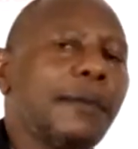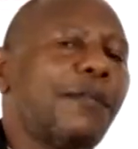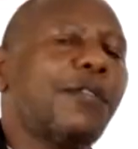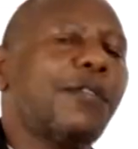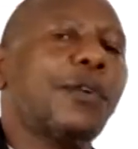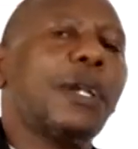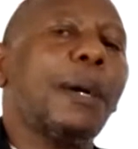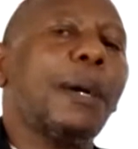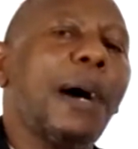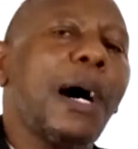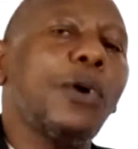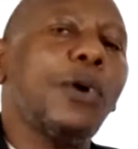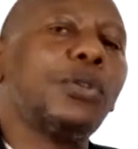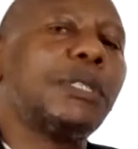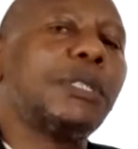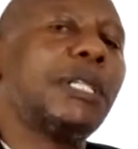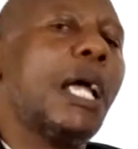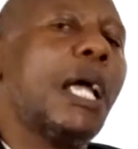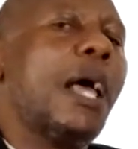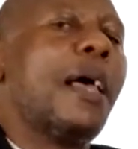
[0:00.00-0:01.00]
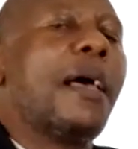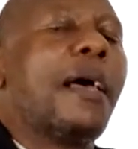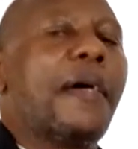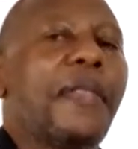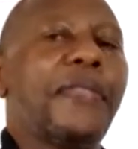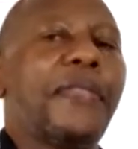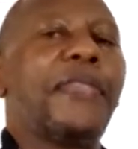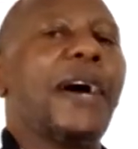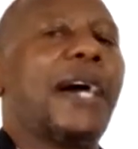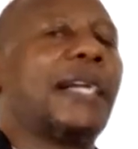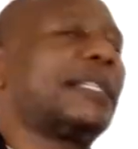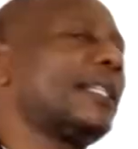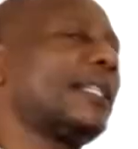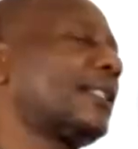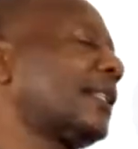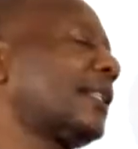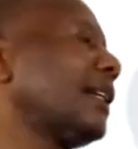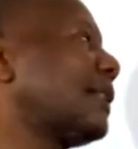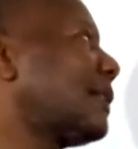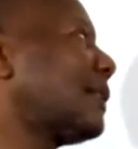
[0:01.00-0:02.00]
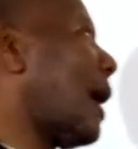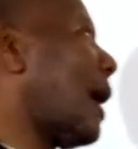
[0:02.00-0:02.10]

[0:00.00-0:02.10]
for about 36